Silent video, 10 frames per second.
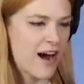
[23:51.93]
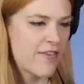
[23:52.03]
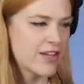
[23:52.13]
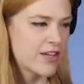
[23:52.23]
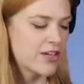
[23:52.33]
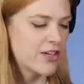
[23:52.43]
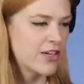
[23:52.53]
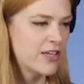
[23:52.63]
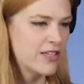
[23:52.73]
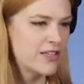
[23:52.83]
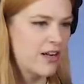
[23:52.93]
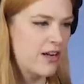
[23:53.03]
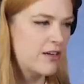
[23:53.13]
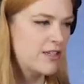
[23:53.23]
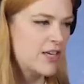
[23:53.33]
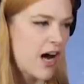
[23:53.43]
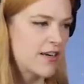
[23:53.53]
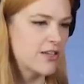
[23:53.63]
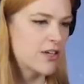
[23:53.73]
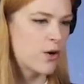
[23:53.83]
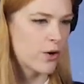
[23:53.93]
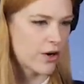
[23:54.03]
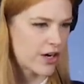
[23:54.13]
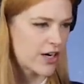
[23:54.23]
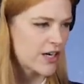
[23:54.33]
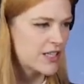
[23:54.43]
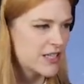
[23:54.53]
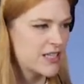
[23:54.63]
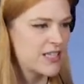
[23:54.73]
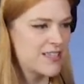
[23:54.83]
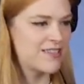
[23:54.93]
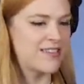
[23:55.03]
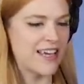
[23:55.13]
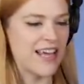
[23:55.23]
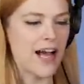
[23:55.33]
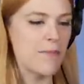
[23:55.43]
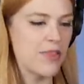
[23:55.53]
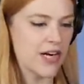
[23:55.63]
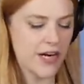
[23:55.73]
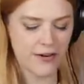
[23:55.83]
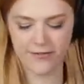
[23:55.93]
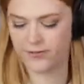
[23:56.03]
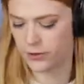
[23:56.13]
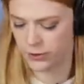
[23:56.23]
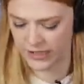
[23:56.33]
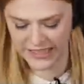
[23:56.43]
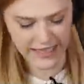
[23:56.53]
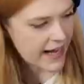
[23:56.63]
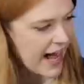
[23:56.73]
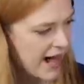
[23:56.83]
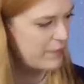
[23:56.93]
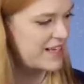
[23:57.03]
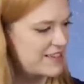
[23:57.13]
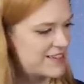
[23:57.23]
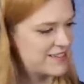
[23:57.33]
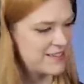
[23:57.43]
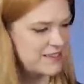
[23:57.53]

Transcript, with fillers: are having a little toddler corner, syncing up their food eating habits.